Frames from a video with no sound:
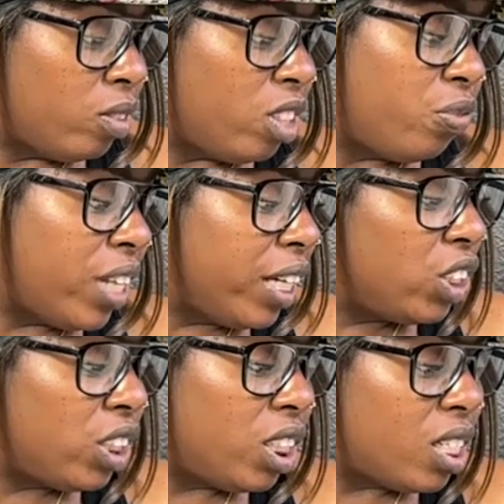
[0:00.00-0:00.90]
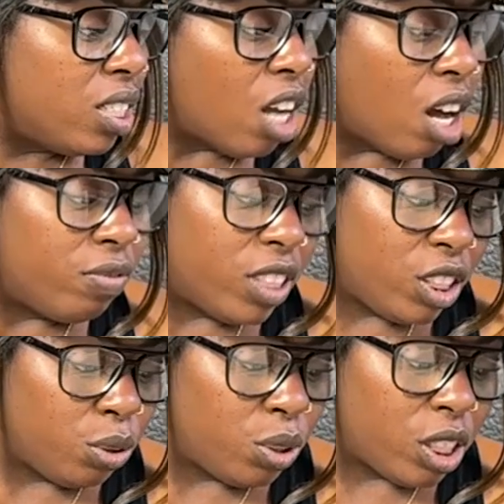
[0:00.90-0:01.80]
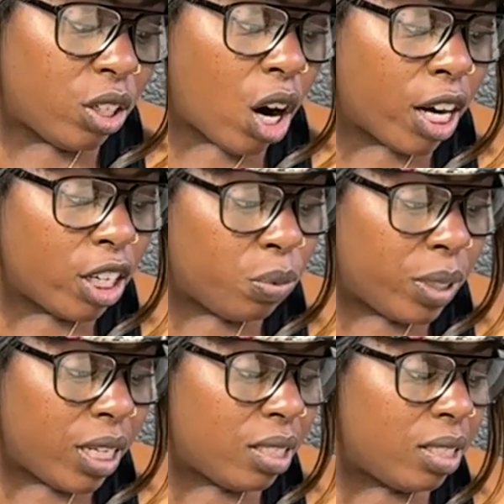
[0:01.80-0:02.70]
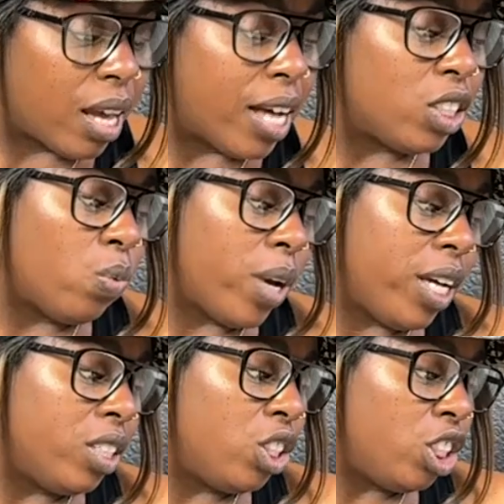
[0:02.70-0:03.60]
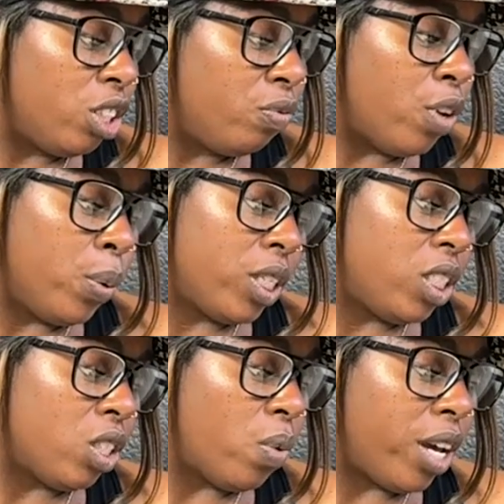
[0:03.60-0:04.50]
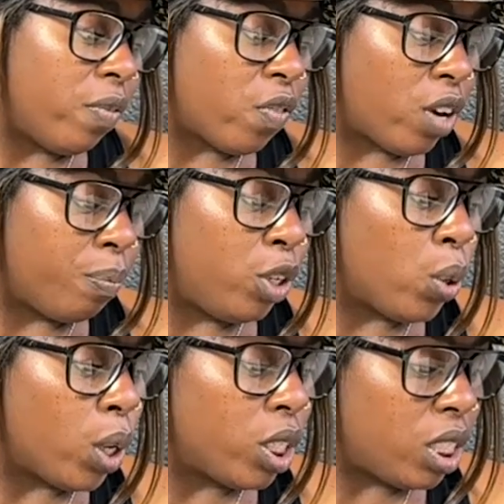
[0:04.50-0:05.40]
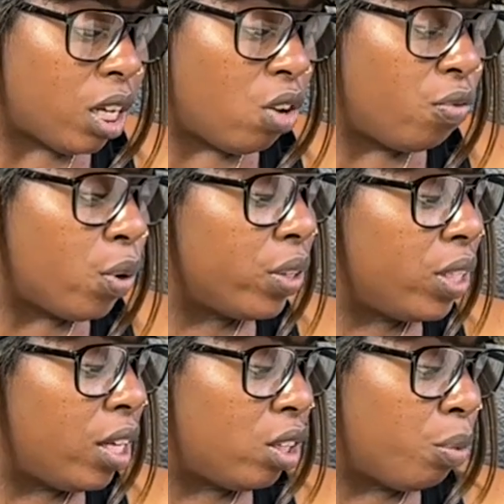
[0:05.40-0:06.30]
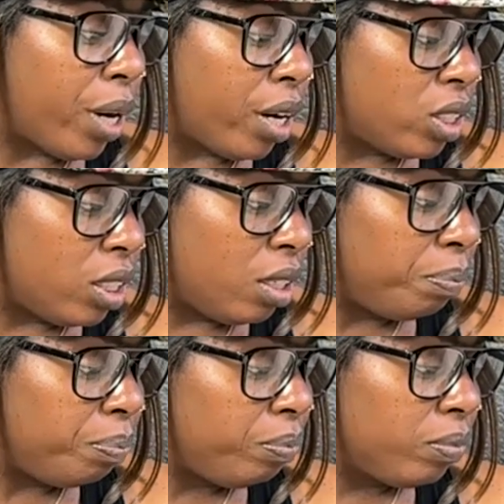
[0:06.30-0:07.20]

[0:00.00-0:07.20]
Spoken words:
Deflection is often used in arguments as a way to shift focus away from yourself or the other person.